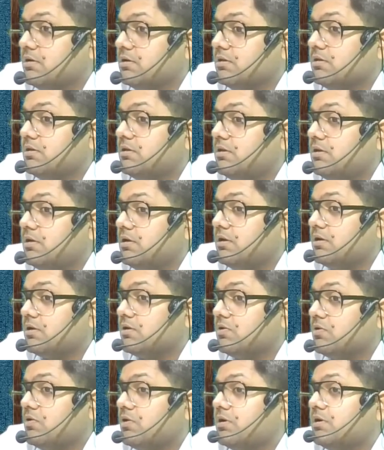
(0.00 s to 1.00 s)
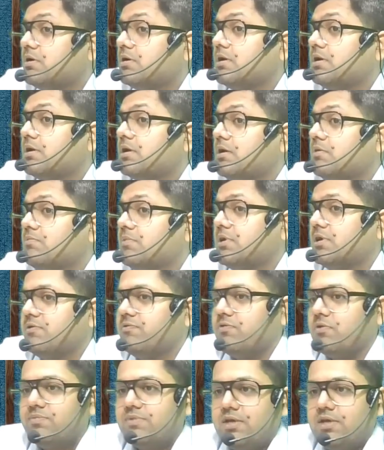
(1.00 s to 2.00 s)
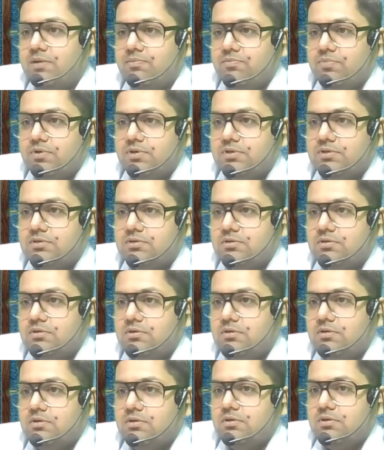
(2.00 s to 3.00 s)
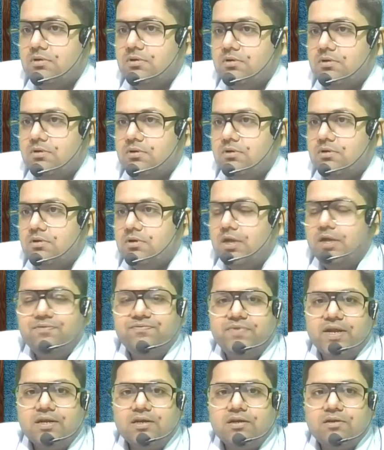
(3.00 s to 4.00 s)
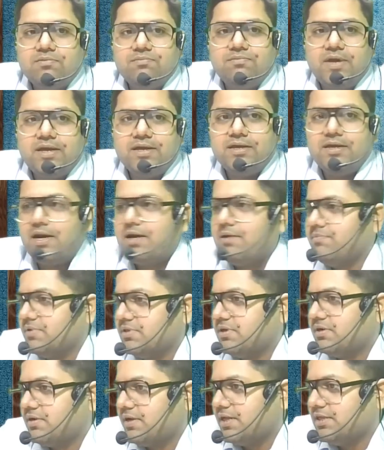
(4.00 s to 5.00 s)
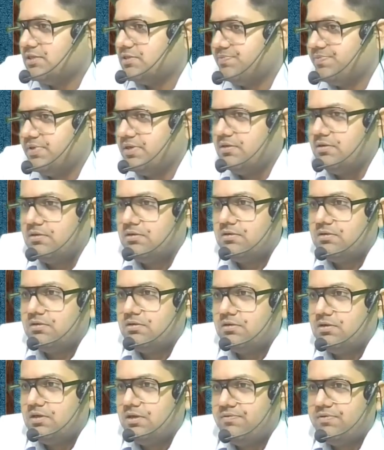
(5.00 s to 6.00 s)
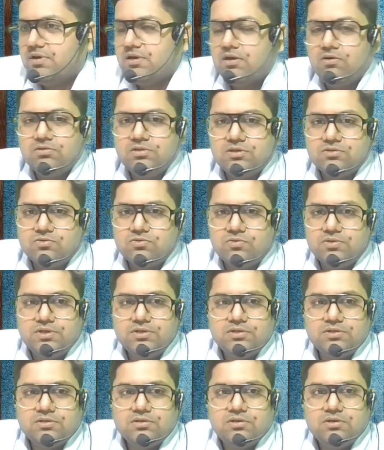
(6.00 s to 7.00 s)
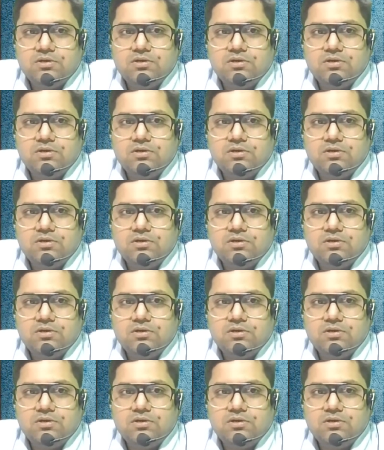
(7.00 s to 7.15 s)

They are not taking money from their employees. In fact, my grandmother tells me, even now the stories,